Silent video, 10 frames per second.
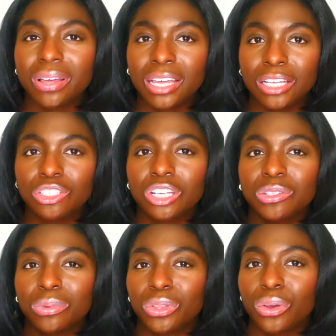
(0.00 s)
edge, because
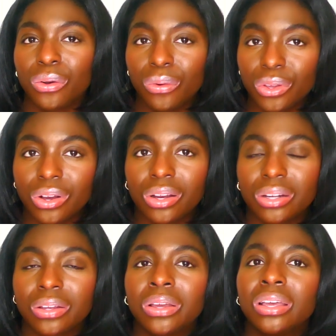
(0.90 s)
with the Goyard,
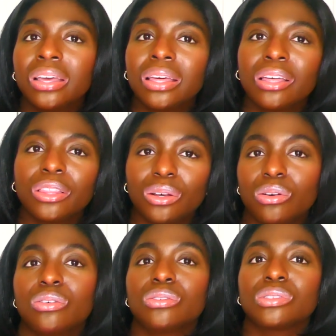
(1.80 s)

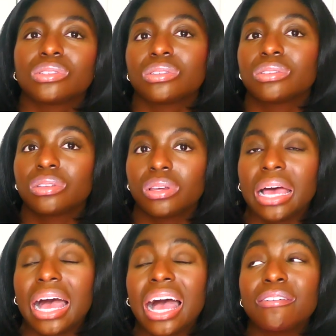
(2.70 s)
those,
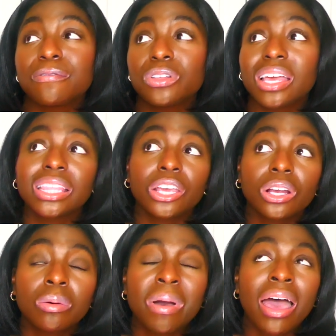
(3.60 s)
I feel like their
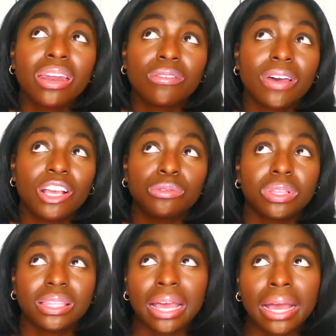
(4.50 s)
competitive edge
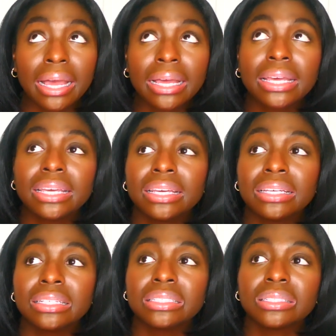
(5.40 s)
with that
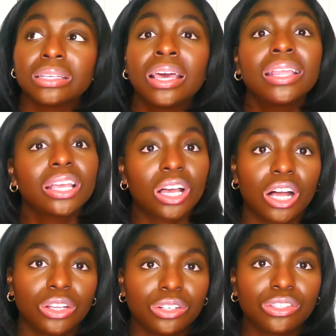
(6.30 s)
is the
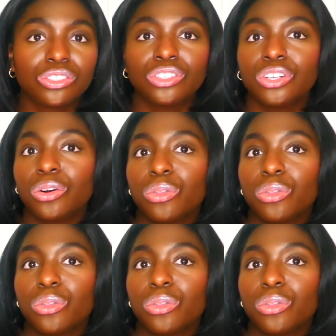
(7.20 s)
colors, you know,